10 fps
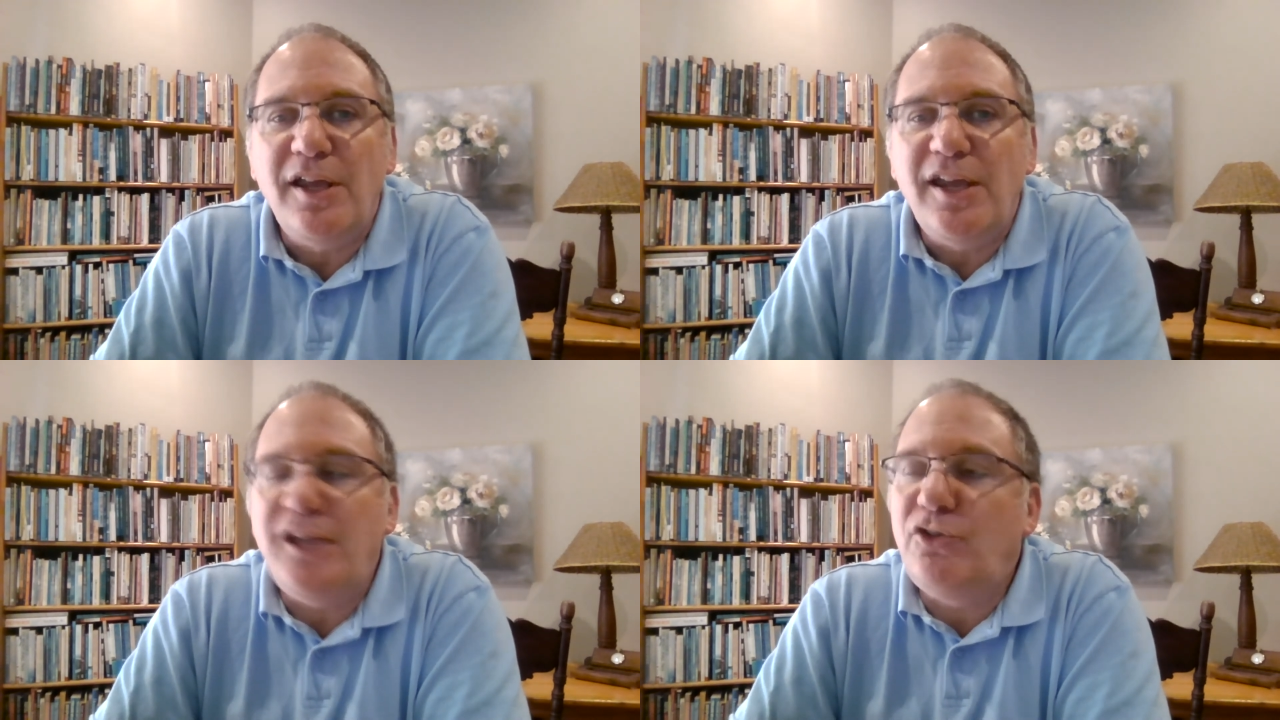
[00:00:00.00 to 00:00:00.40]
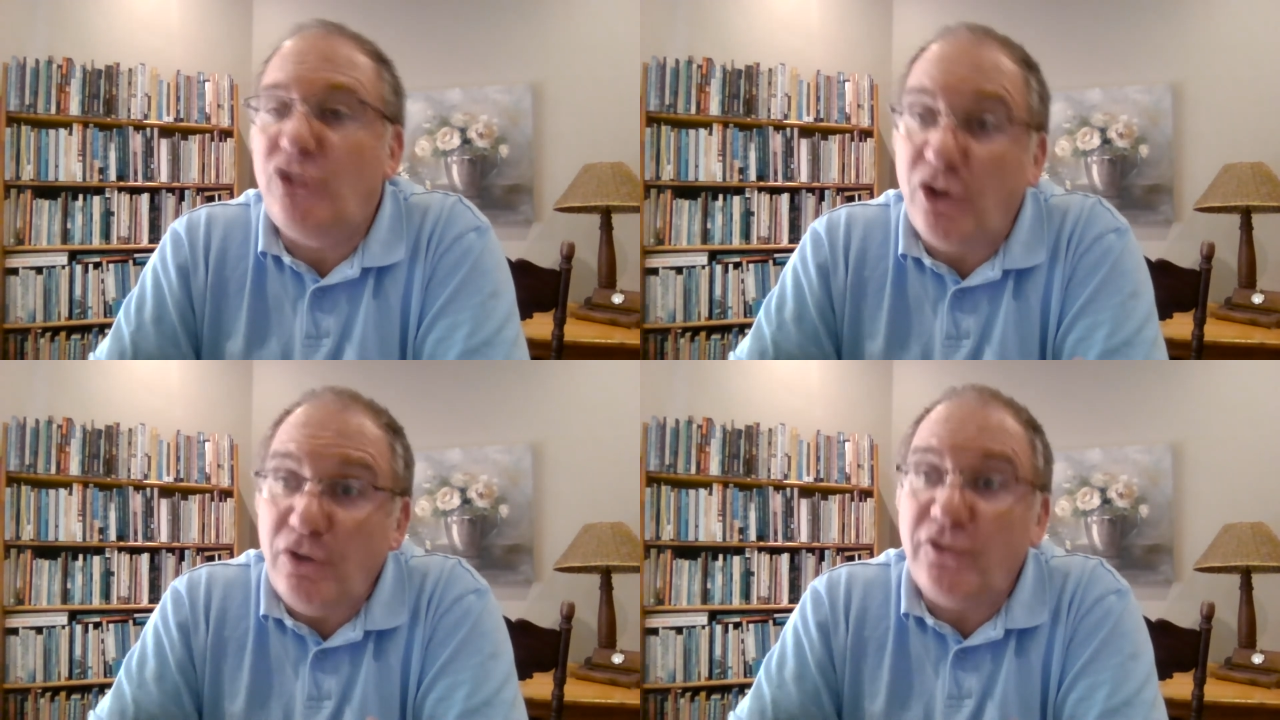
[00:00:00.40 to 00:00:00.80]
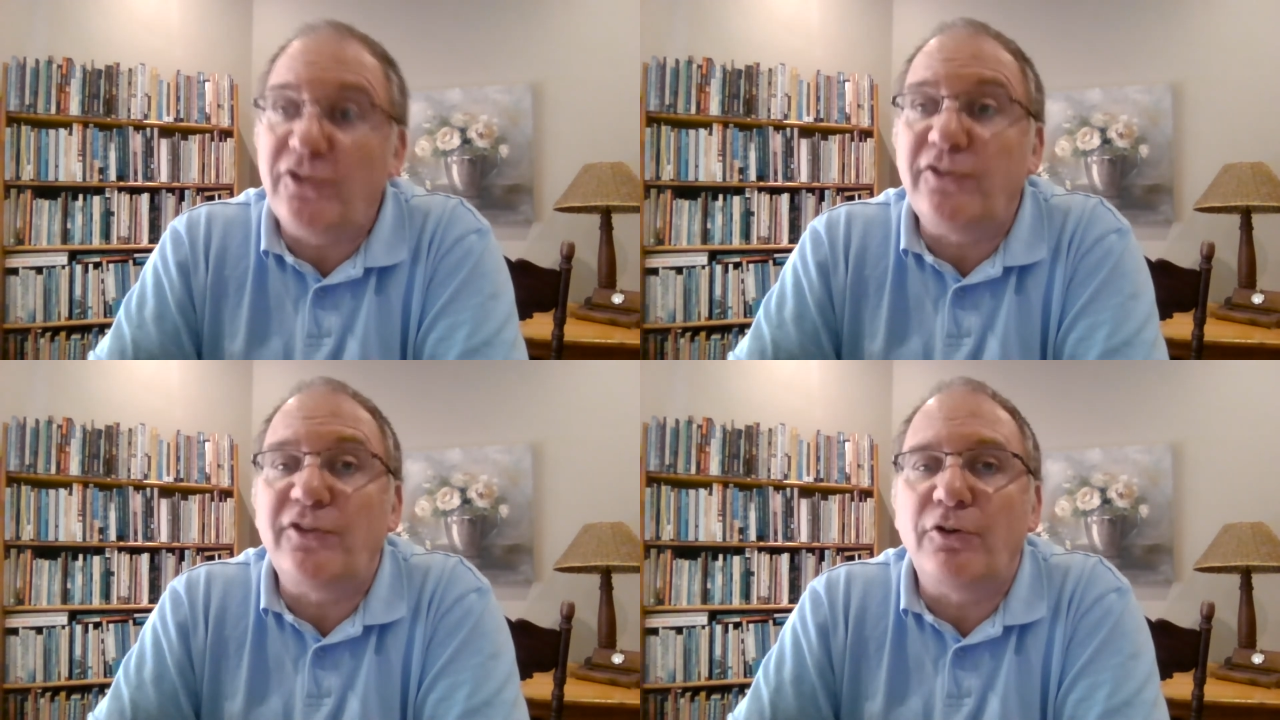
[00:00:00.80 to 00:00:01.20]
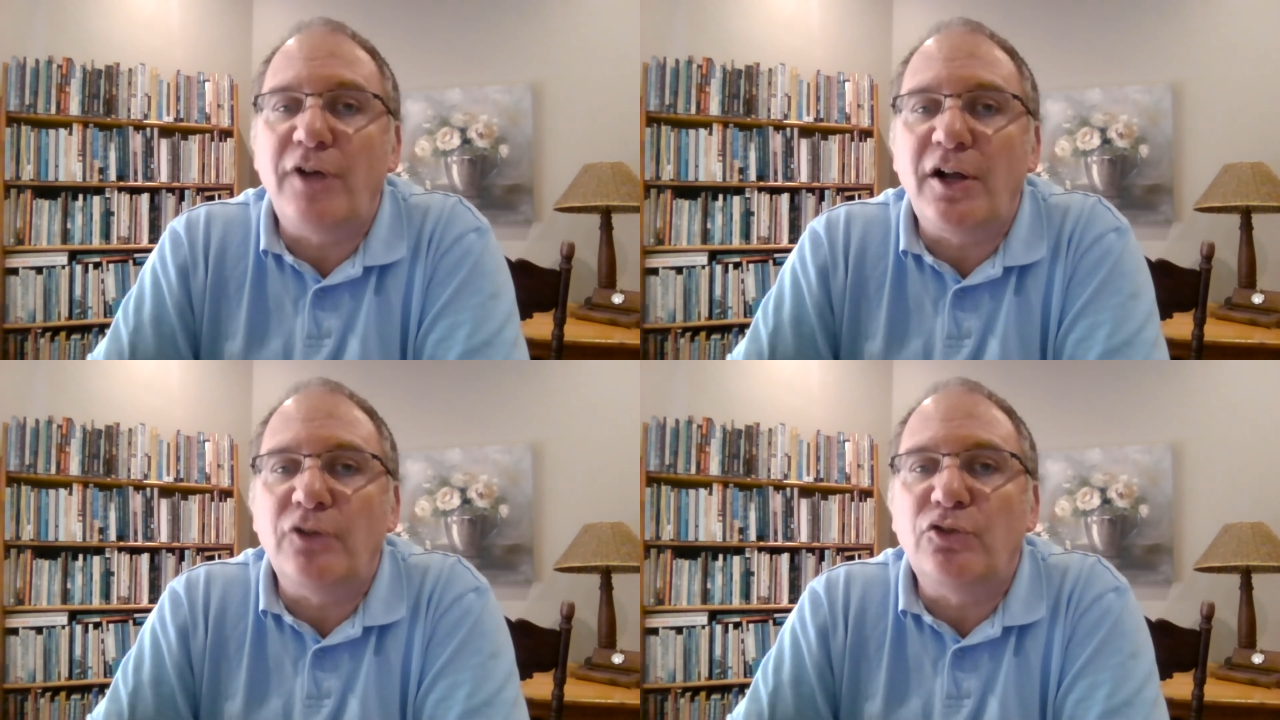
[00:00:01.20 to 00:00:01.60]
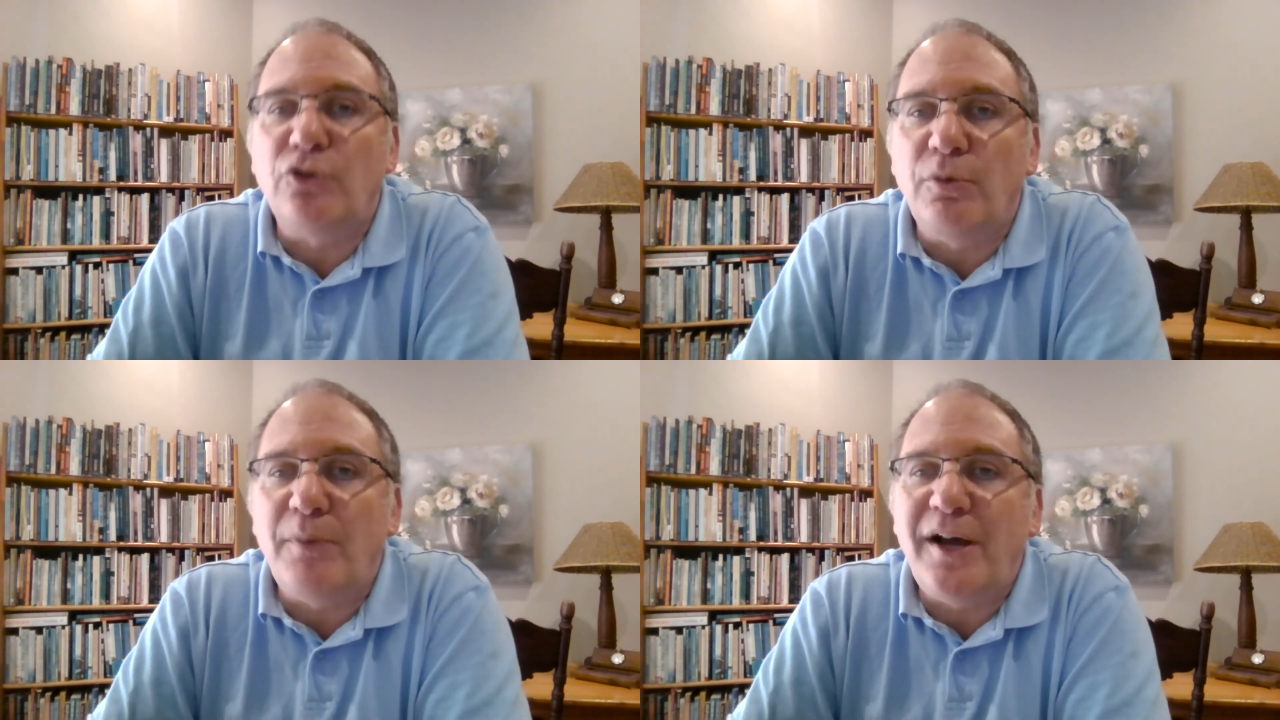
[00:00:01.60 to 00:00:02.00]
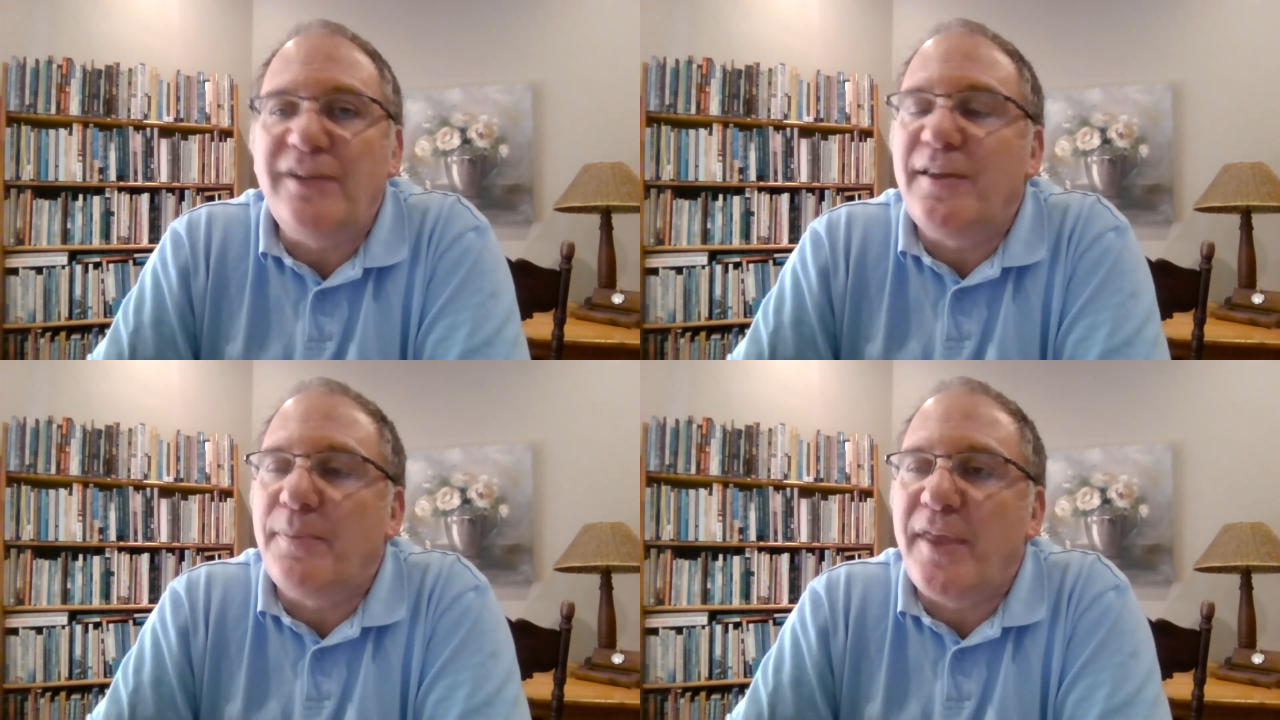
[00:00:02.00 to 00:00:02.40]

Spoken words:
He turns this around to remind them